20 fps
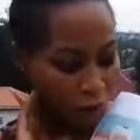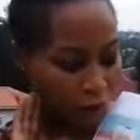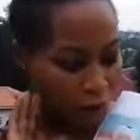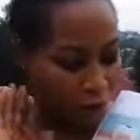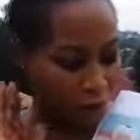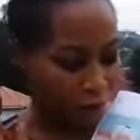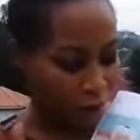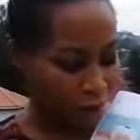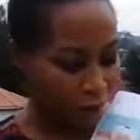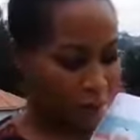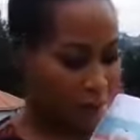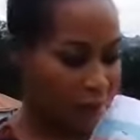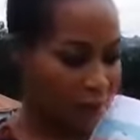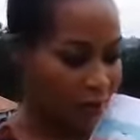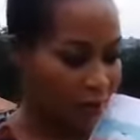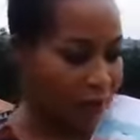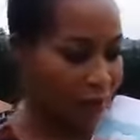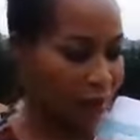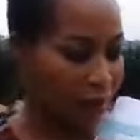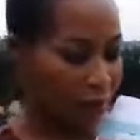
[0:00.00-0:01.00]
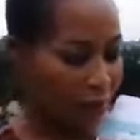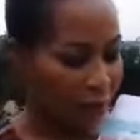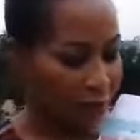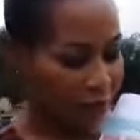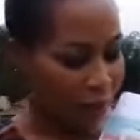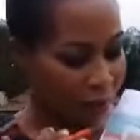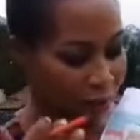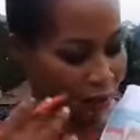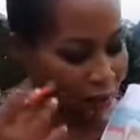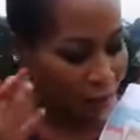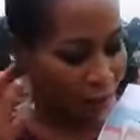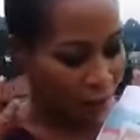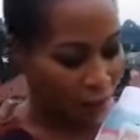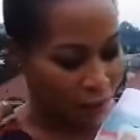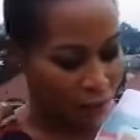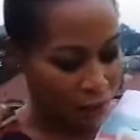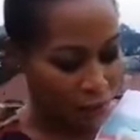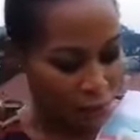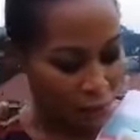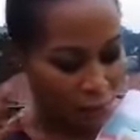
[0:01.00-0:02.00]
the face, it can
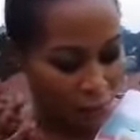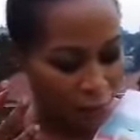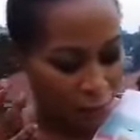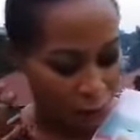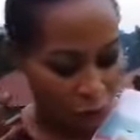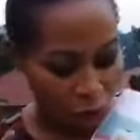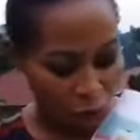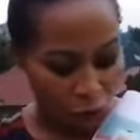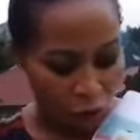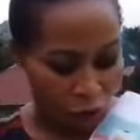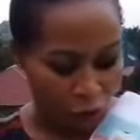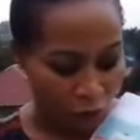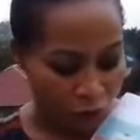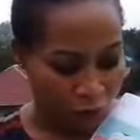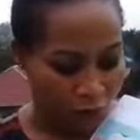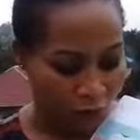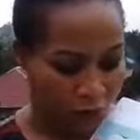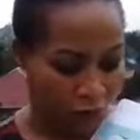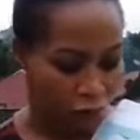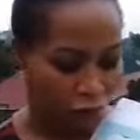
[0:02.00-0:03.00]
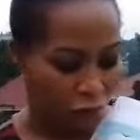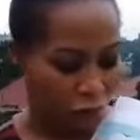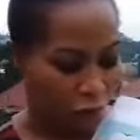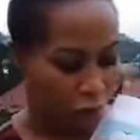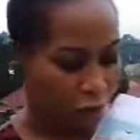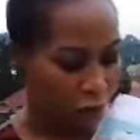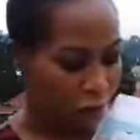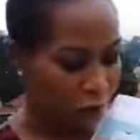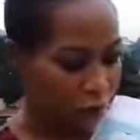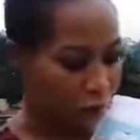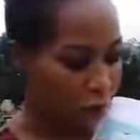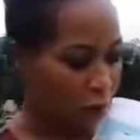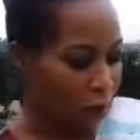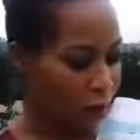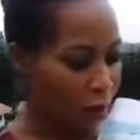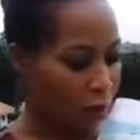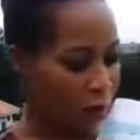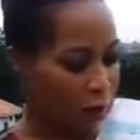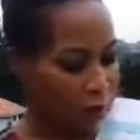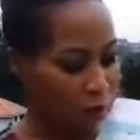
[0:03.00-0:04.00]
keep the jaws strong,
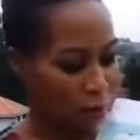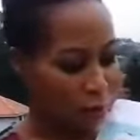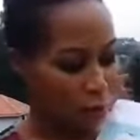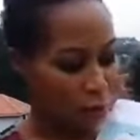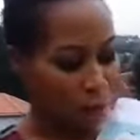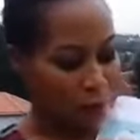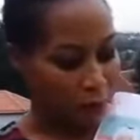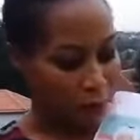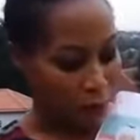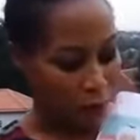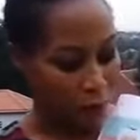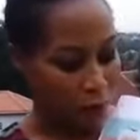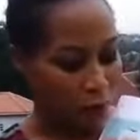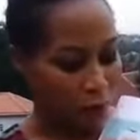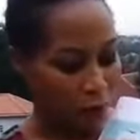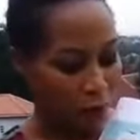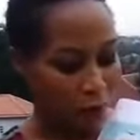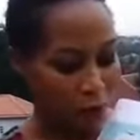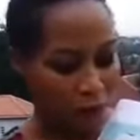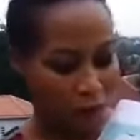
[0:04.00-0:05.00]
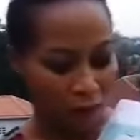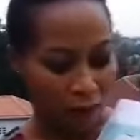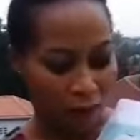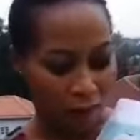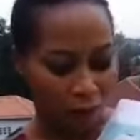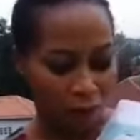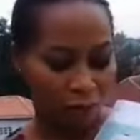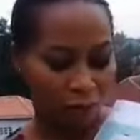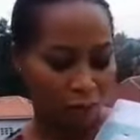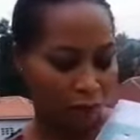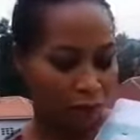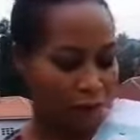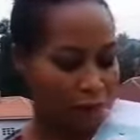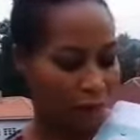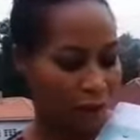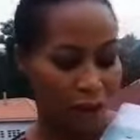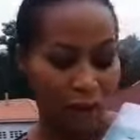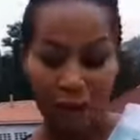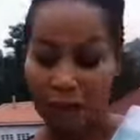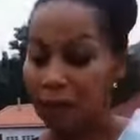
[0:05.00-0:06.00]
but when it comes to
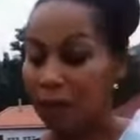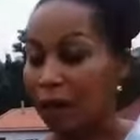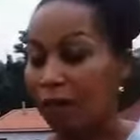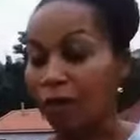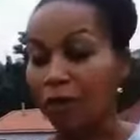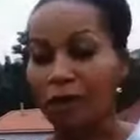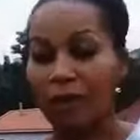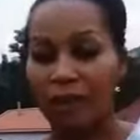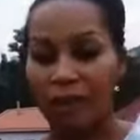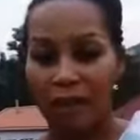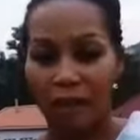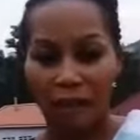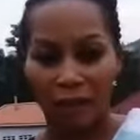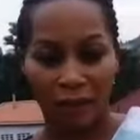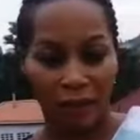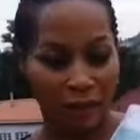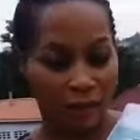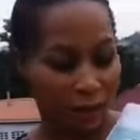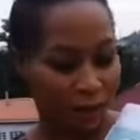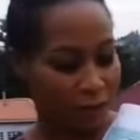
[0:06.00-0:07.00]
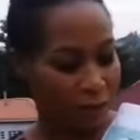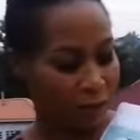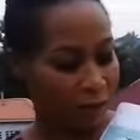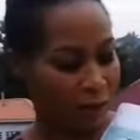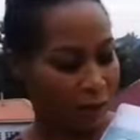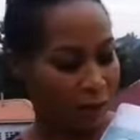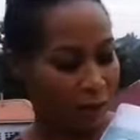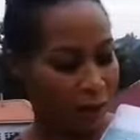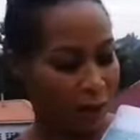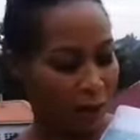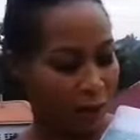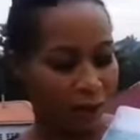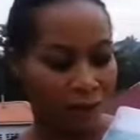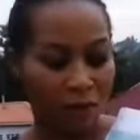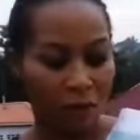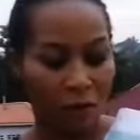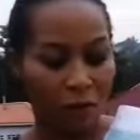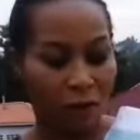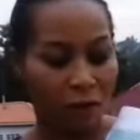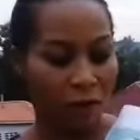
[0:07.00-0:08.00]
sensing, it cannot sense. That
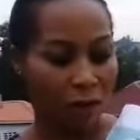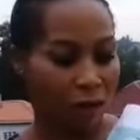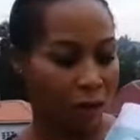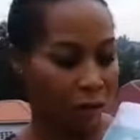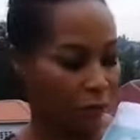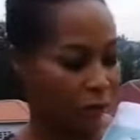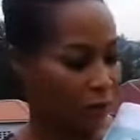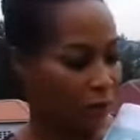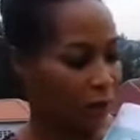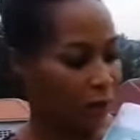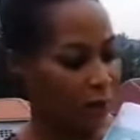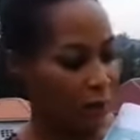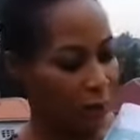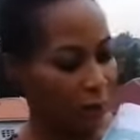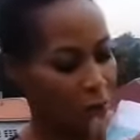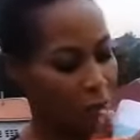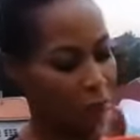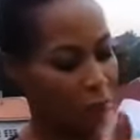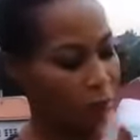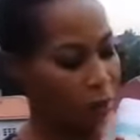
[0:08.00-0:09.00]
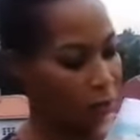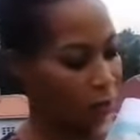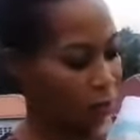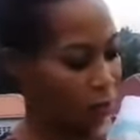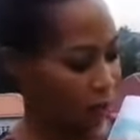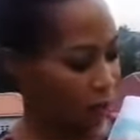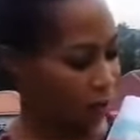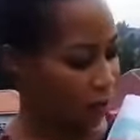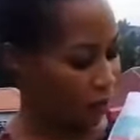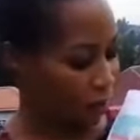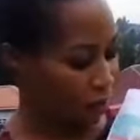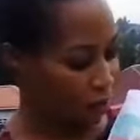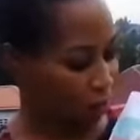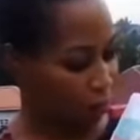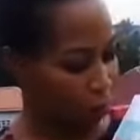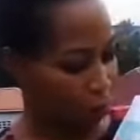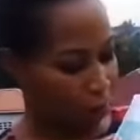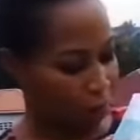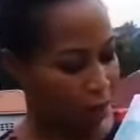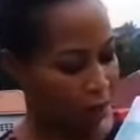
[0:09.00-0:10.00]
is the only difference. The normal one can sense
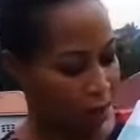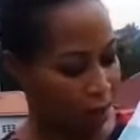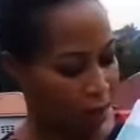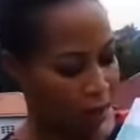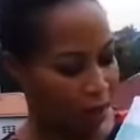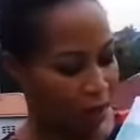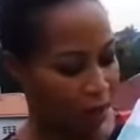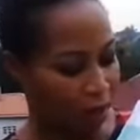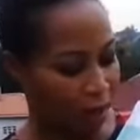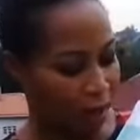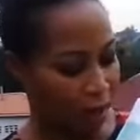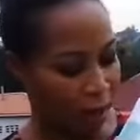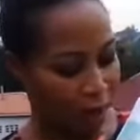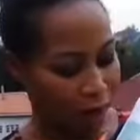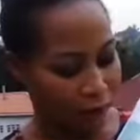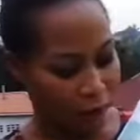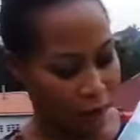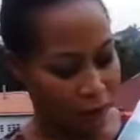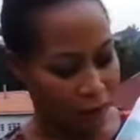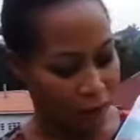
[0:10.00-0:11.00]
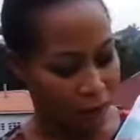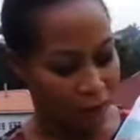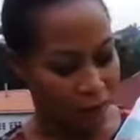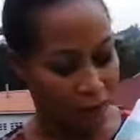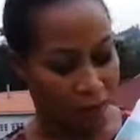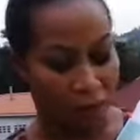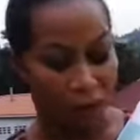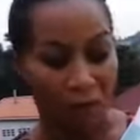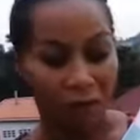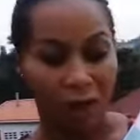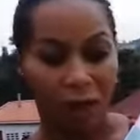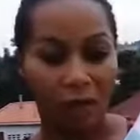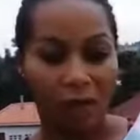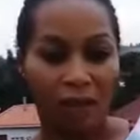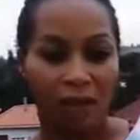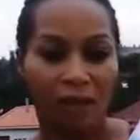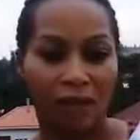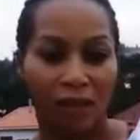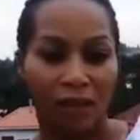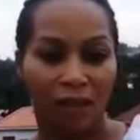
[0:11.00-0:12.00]
because it has a nerve, but this one
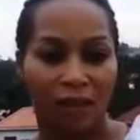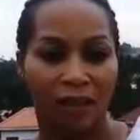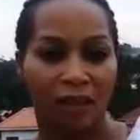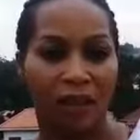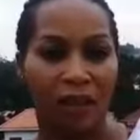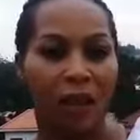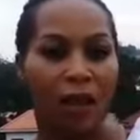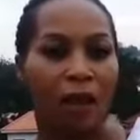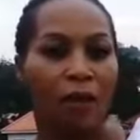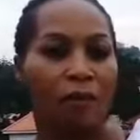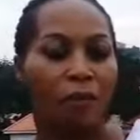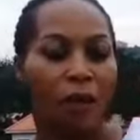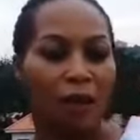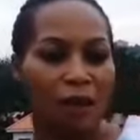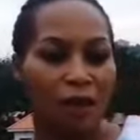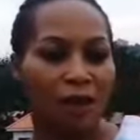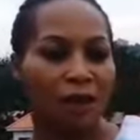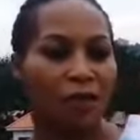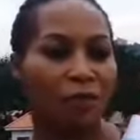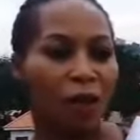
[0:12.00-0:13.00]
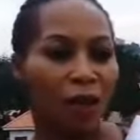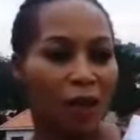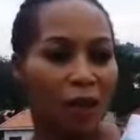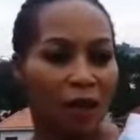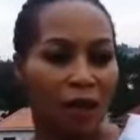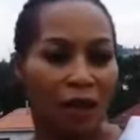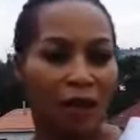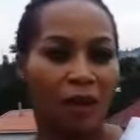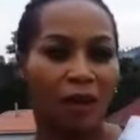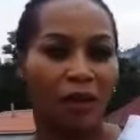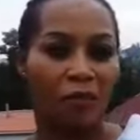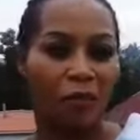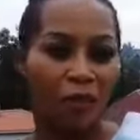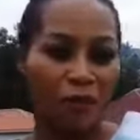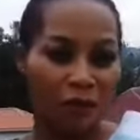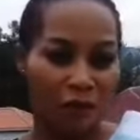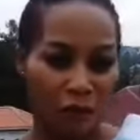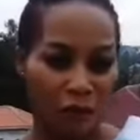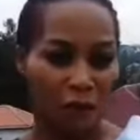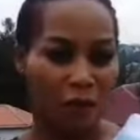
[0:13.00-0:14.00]
cannot sense. But it's better than
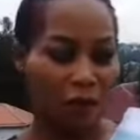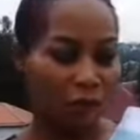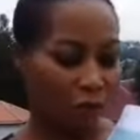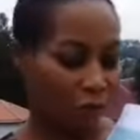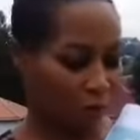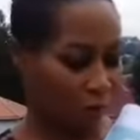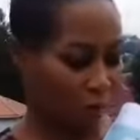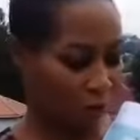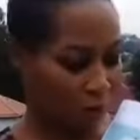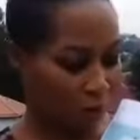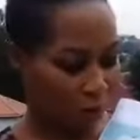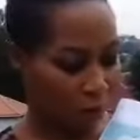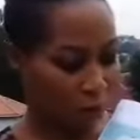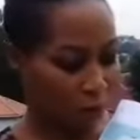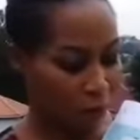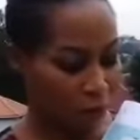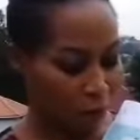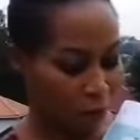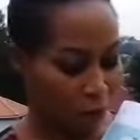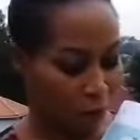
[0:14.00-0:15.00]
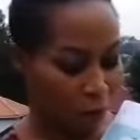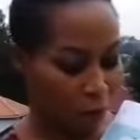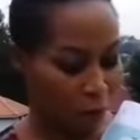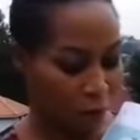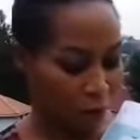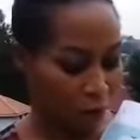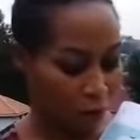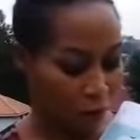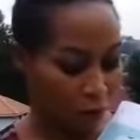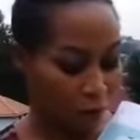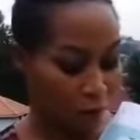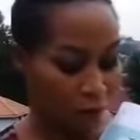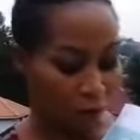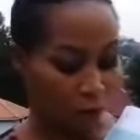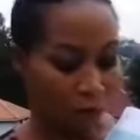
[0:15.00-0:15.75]
removing your tooth, because the moment you remove,